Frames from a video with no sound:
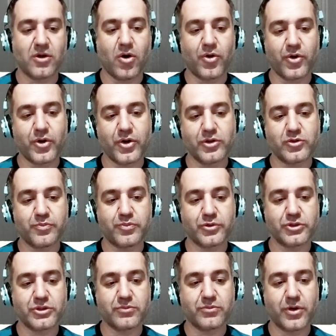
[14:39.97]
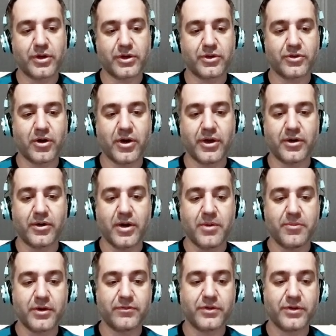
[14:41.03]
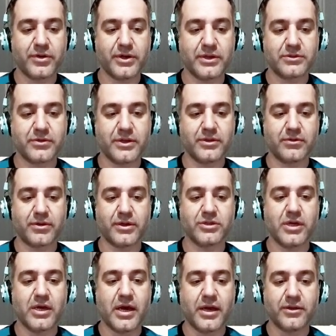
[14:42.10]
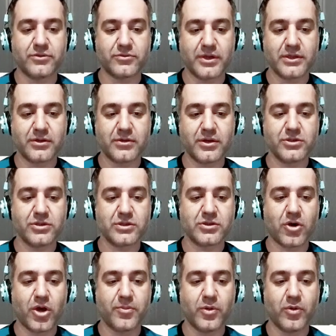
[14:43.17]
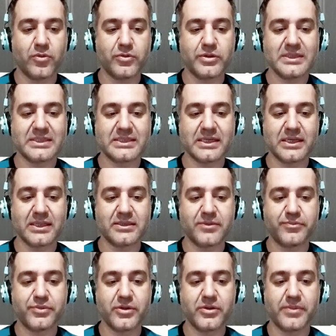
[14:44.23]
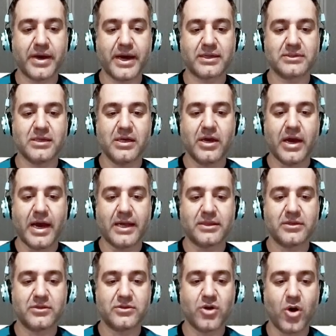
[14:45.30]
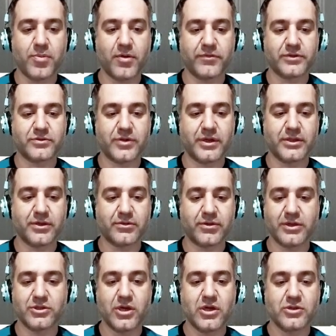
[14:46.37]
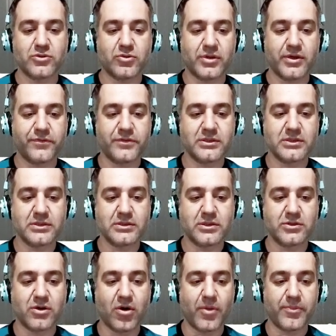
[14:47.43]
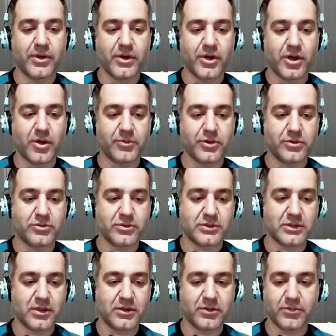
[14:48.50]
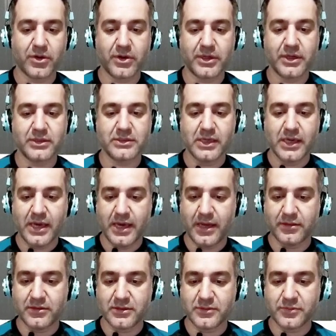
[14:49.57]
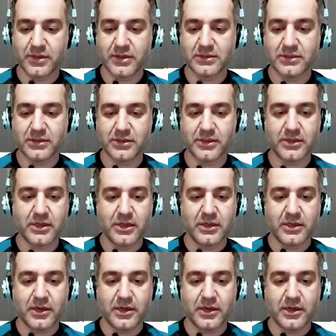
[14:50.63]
are going to push the market higher. But we are in a trading range, and in trading ranges, I'm only sell the pullbacks at the top of the trading range. So if this is the top, I'm going to sell the market, and this place here,